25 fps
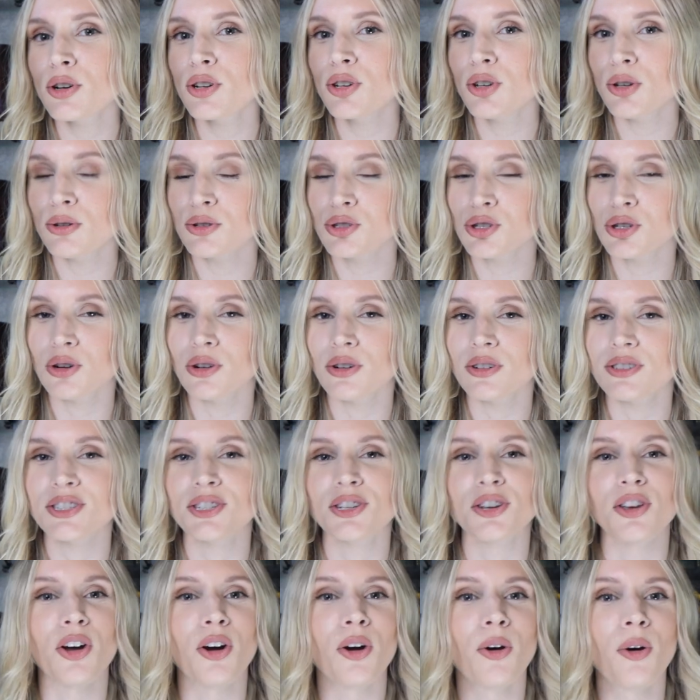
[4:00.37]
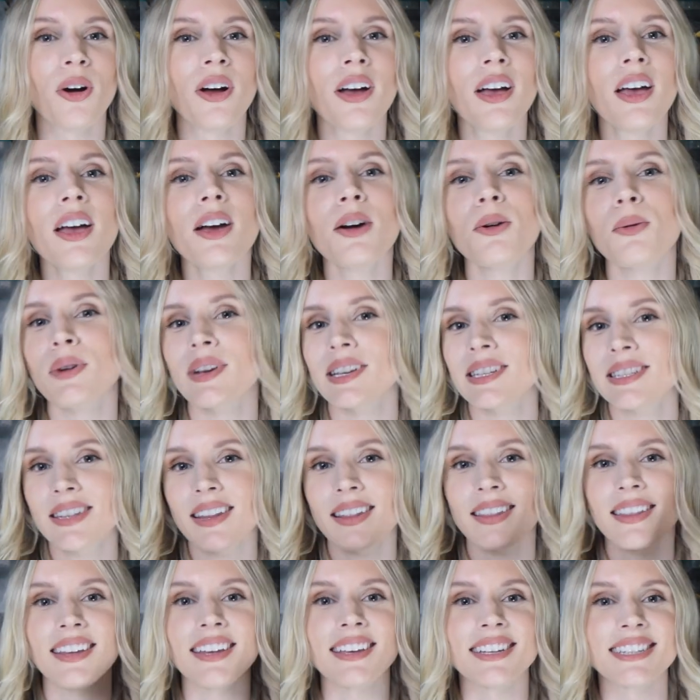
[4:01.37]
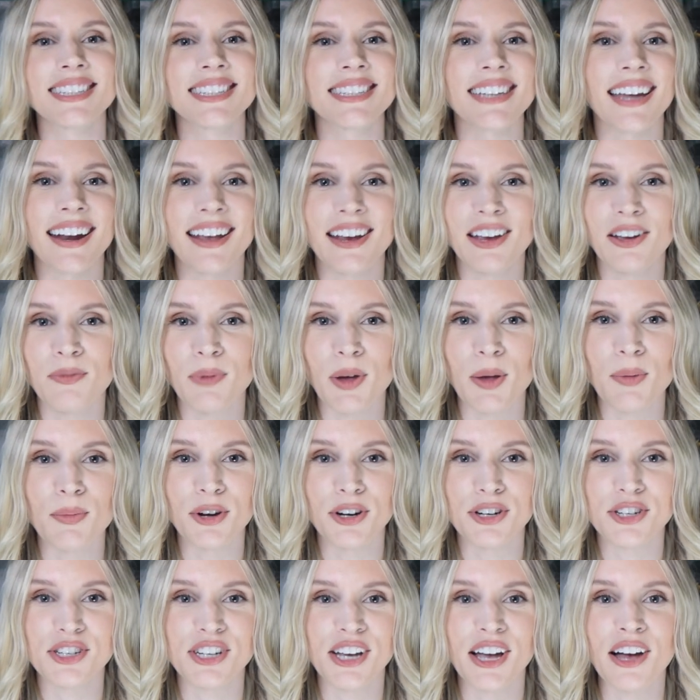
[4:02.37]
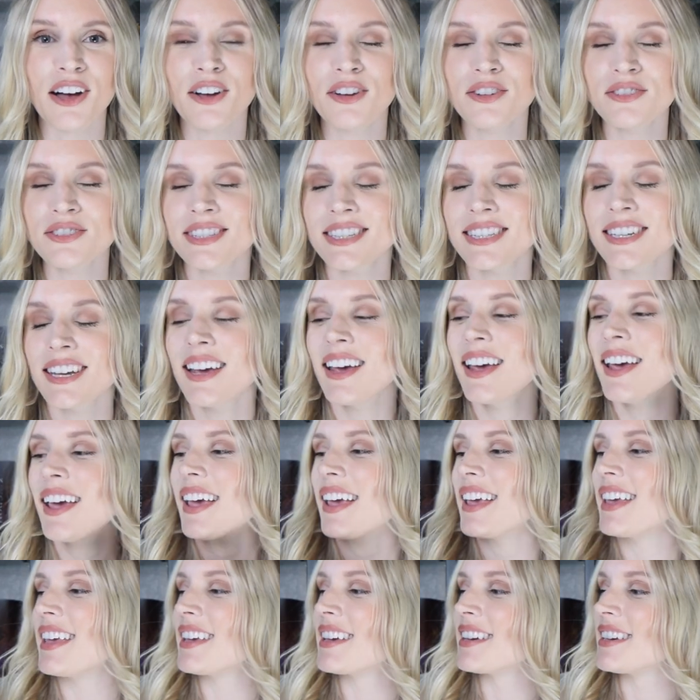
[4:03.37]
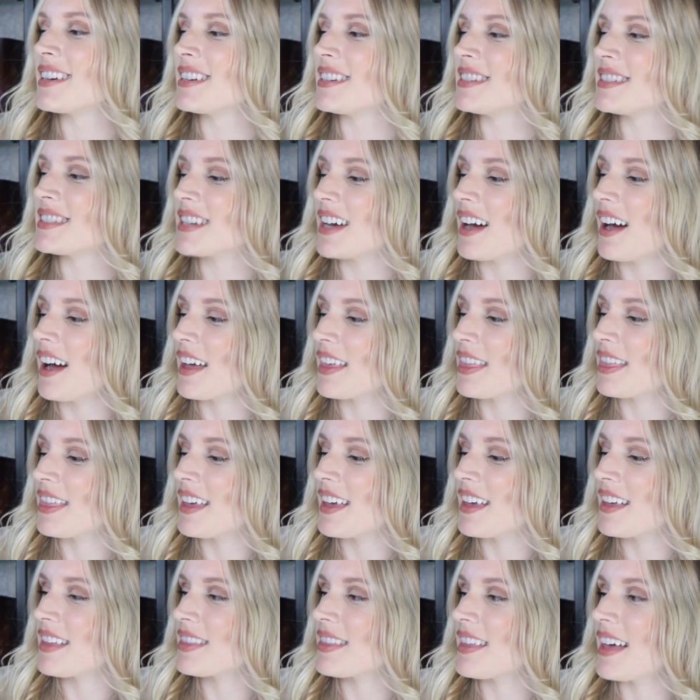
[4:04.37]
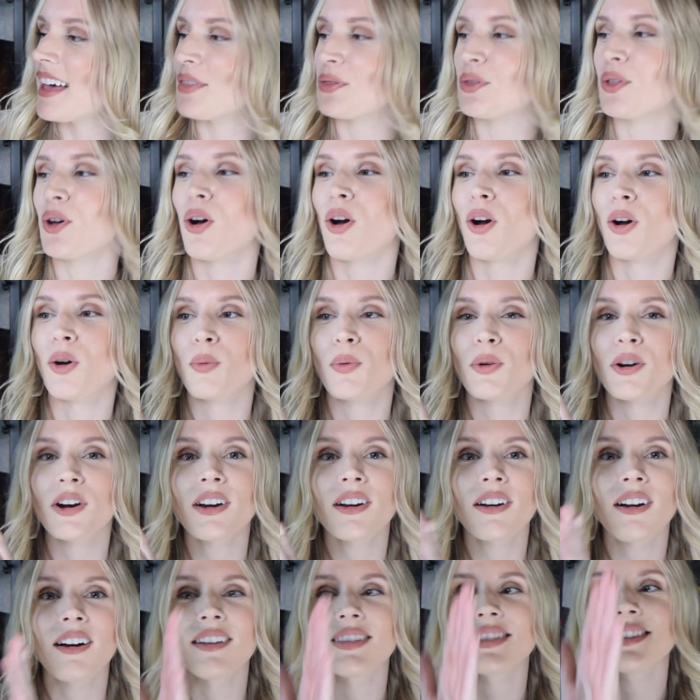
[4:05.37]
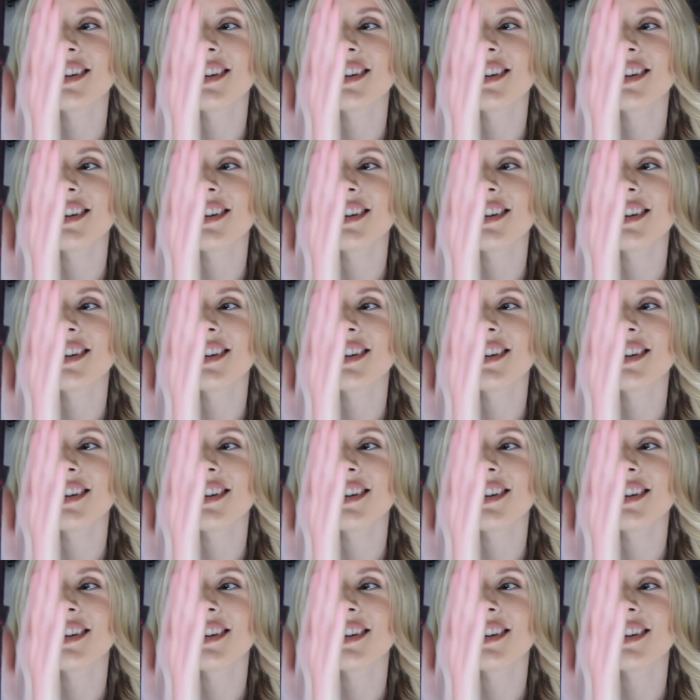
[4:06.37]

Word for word: neutral to go with the aesthetic of my bookshelves. And I think that the artwork on